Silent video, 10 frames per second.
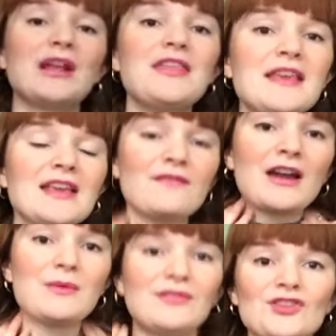I think if
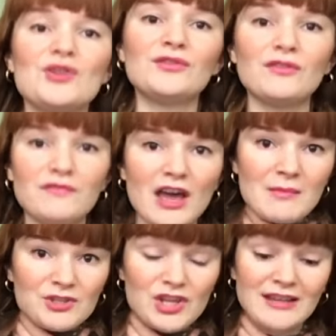I were to use a
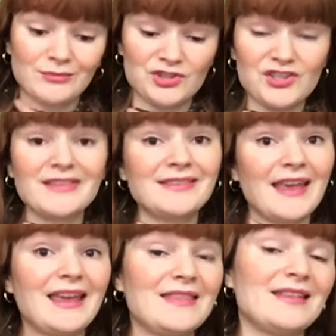firmer jersey, which it does
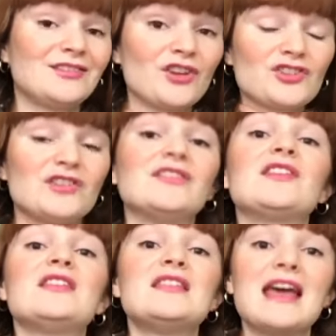say in the instructions,
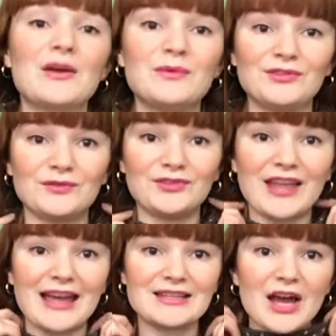then the neck would sort of
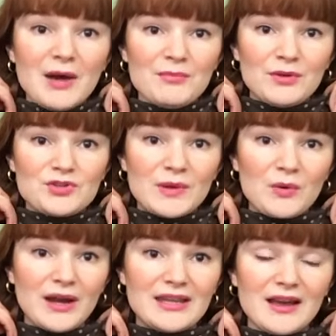stand up, which would be
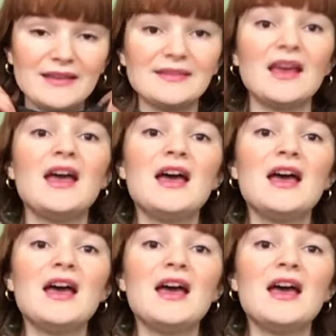quite nice.